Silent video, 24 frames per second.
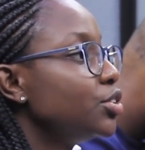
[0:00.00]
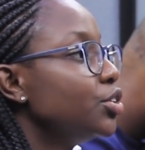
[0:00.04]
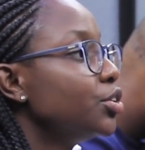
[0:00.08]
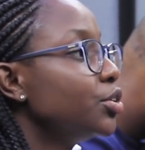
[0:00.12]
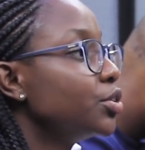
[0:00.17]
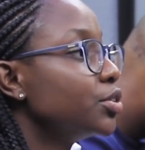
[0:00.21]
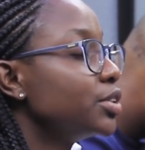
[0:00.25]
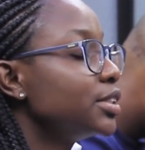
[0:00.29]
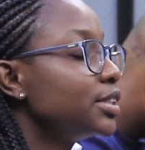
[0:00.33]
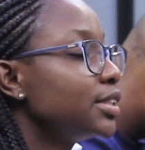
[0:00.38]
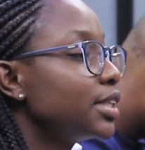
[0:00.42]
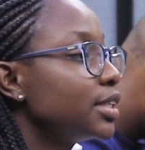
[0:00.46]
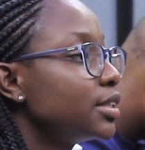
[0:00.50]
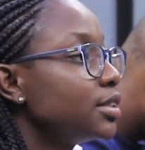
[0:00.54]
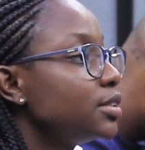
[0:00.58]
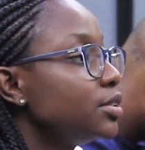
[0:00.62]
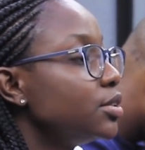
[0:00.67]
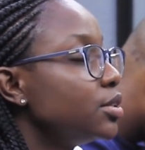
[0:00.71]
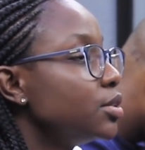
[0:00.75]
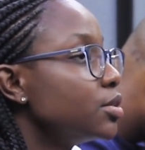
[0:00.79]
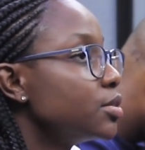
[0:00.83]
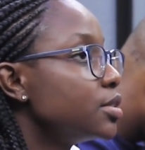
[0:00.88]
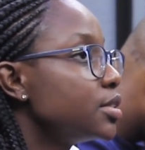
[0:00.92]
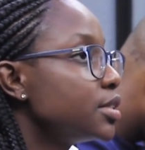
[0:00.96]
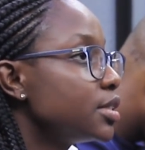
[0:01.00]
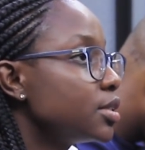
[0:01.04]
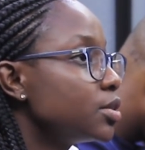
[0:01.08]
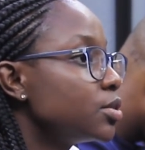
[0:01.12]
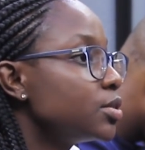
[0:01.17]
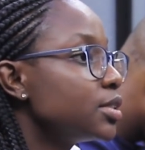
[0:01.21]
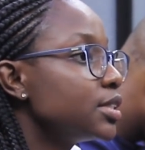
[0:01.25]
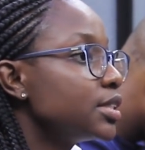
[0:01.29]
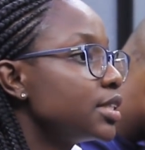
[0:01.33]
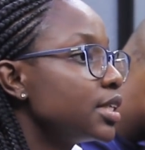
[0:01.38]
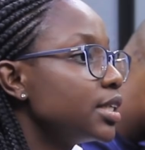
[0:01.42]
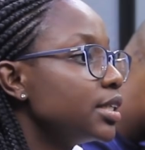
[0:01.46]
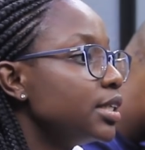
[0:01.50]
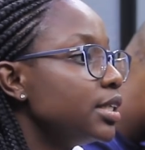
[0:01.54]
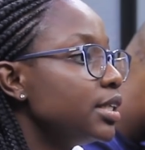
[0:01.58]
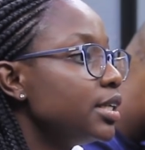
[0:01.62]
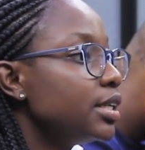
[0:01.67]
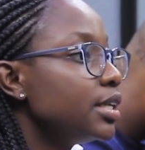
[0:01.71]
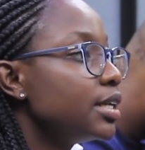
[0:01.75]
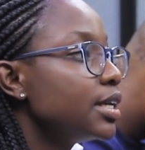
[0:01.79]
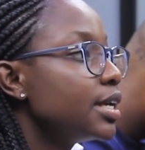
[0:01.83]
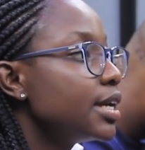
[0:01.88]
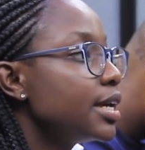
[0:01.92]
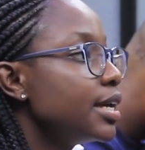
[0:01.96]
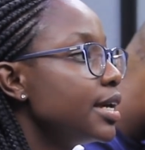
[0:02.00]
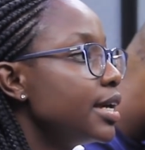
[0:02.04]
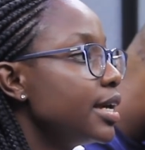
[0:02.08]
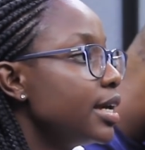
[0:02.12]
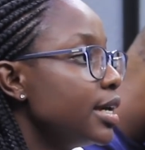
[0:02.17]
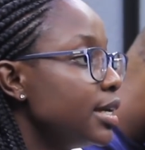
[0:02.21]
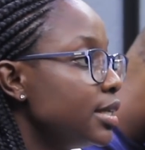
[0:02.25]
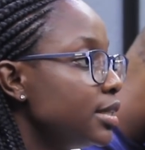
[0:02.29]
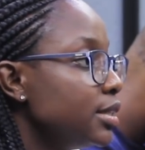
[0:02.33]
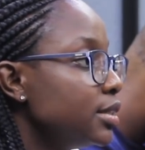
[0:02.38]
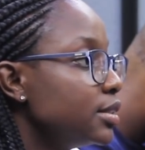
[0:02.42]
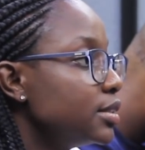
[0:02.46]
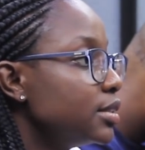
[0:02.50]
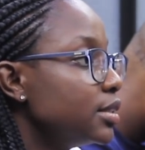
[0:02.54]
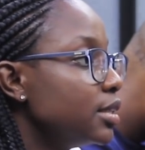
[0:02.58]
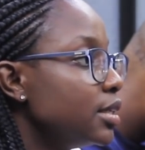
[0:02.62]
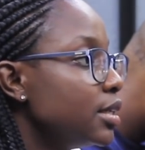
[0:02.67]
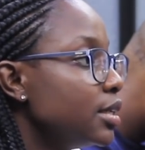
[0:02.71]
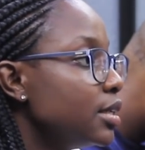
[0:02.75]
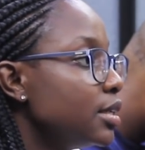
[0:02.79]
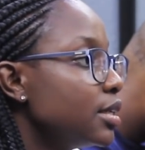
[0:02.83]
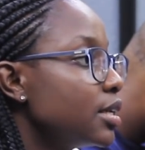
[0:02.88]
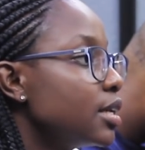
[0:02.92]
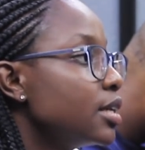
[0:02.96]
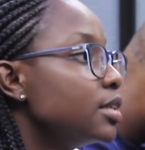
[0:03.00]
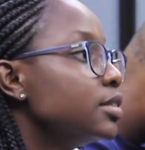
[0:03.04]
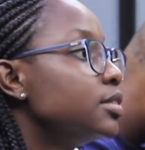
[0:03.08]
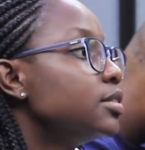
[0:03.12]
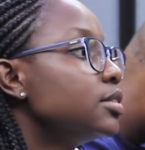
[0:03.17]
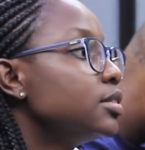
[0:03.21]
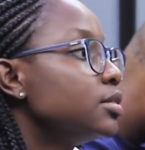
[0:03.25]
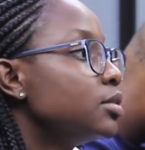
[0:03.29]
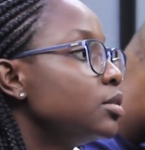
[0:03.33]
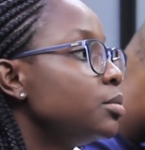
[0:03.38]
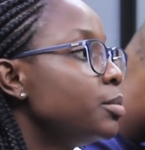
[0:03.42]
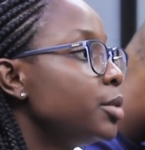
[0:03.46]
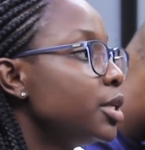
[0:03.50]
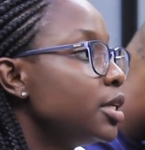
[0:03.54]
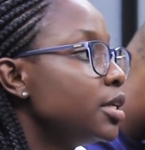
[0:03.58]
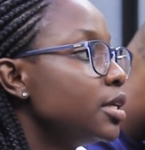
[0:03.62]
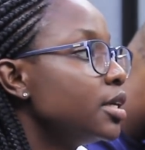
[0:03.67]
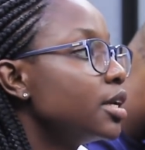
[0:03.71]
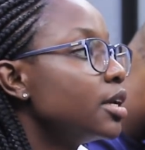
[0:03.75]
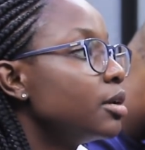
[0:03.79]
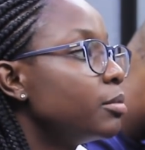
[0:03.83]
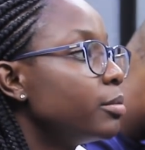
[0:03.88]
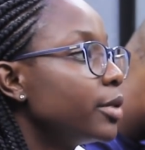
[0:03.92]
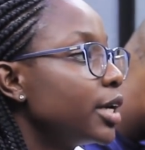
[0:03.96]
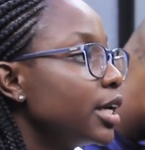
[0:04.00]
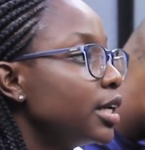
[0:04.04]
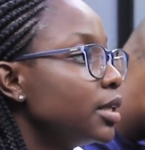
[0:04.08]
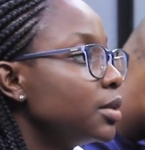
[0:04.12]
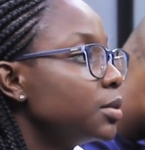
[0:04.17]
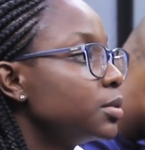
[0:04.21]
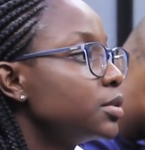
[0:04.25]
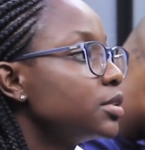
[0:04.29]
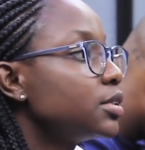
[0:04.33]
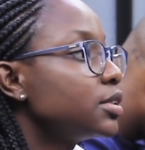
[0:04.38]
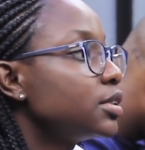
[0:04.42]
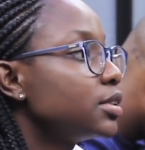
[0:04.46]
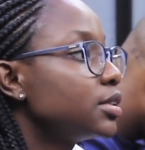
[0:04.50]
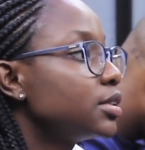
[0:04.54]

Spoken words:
you could still study anything and still be a pilot.